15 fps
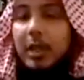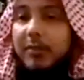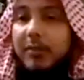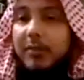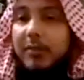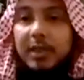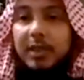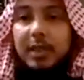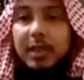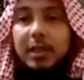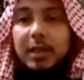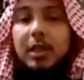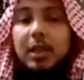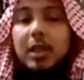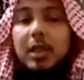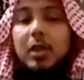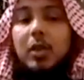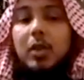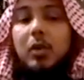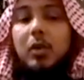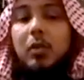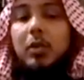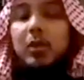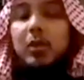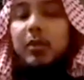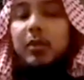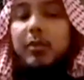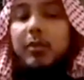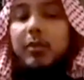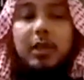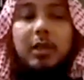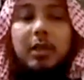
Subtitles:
inshallah. So every day,